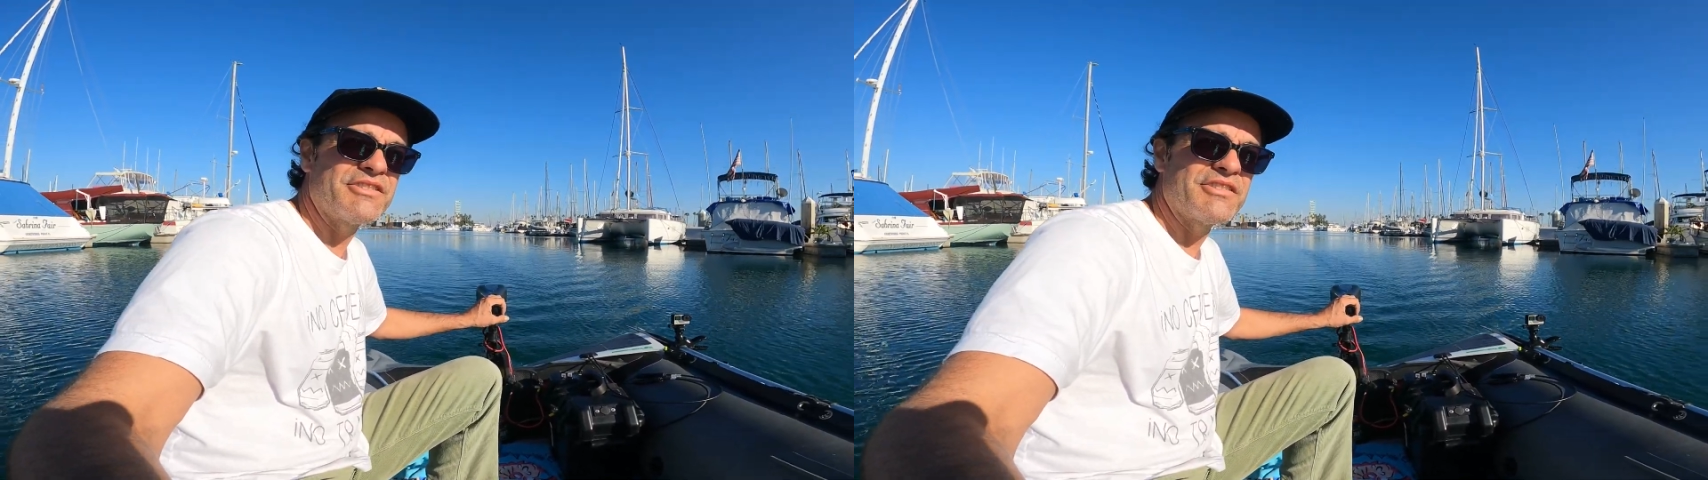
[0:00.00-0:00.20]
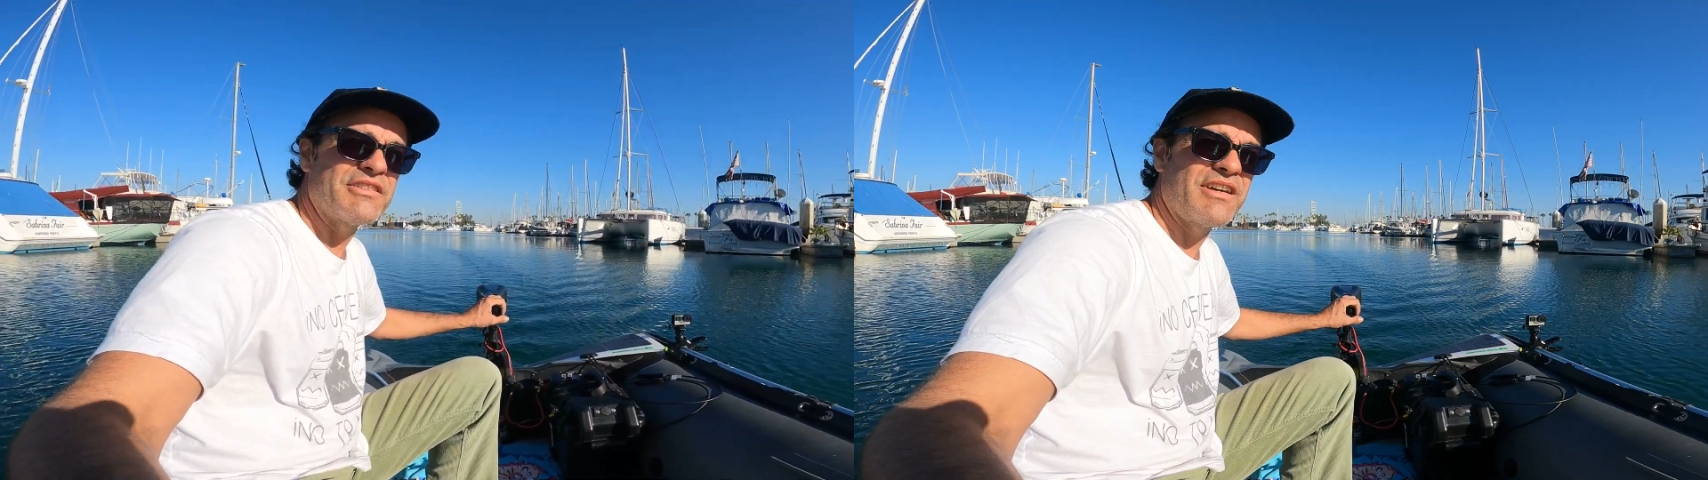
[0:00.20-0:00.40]

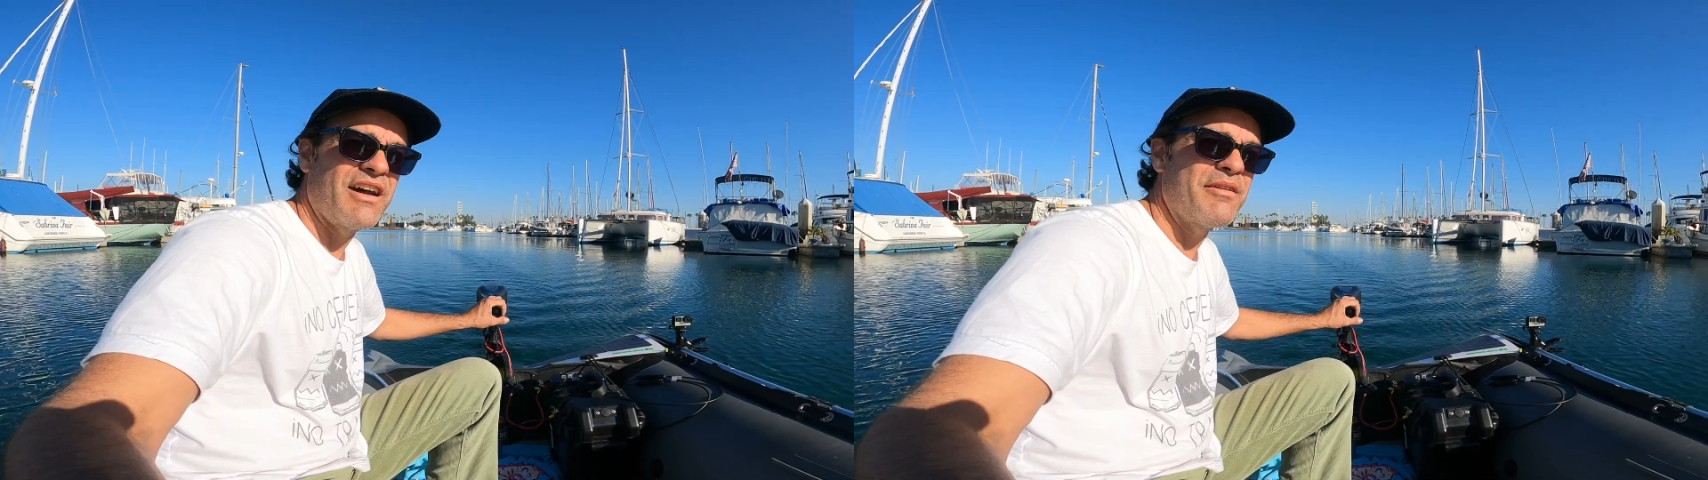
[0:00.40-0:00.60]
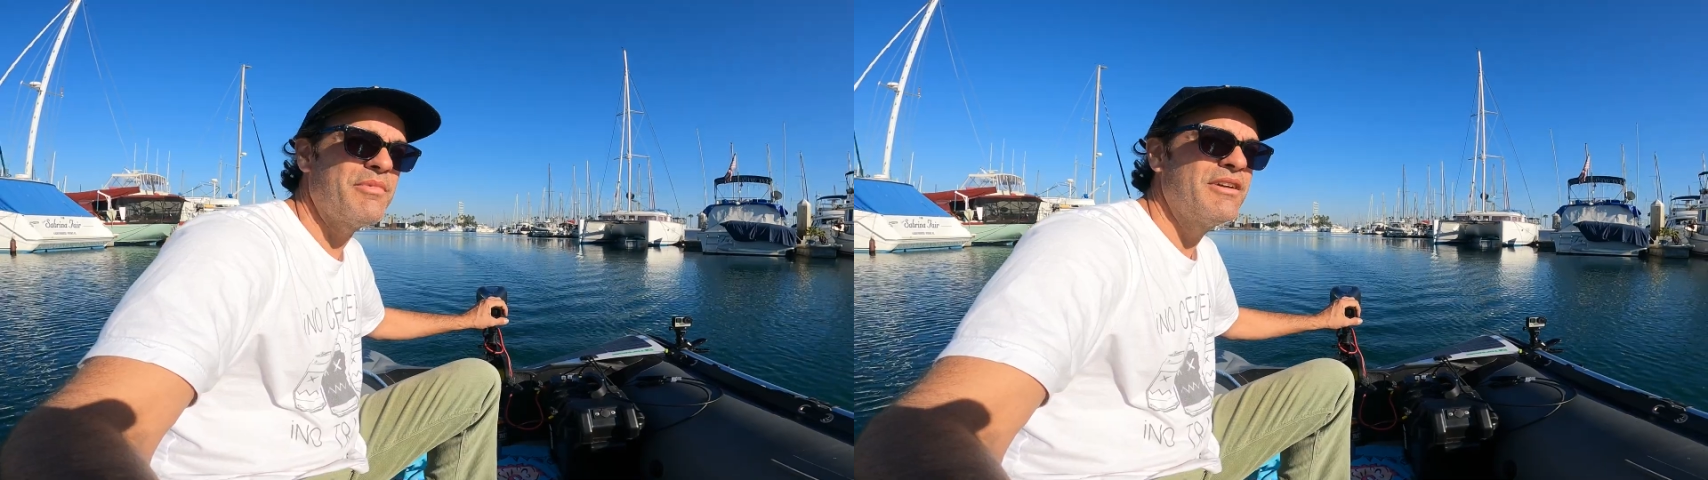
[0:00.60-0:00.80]
not just the
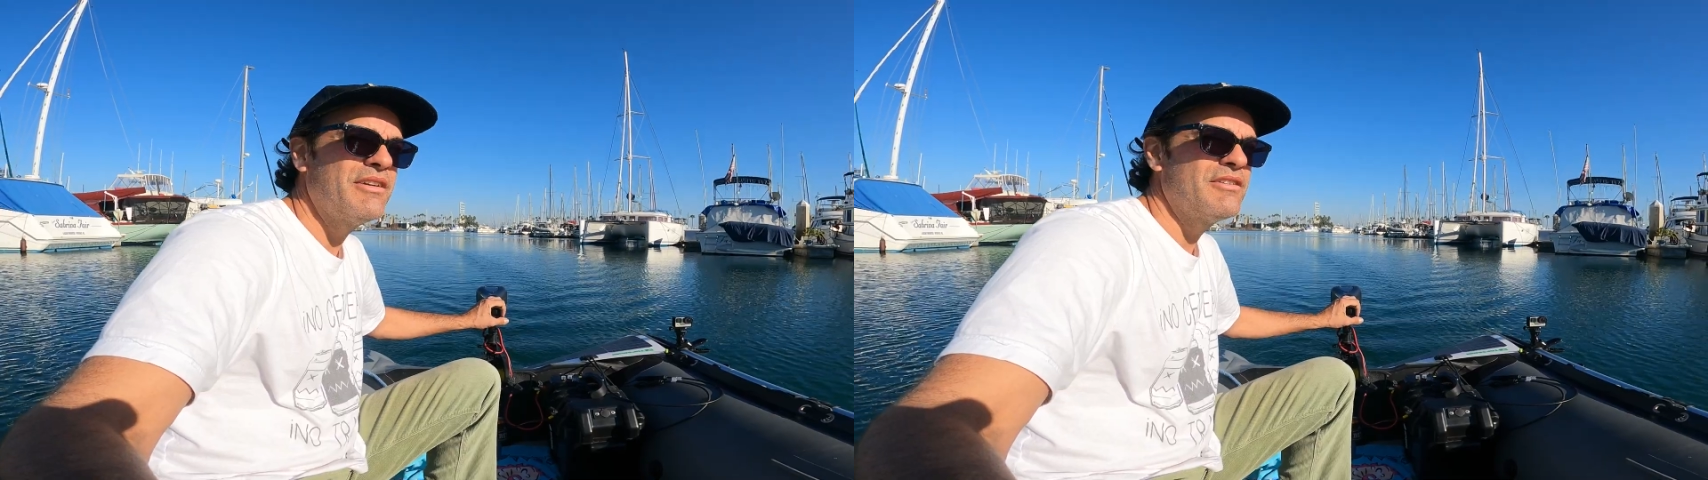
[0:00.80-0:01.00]
time.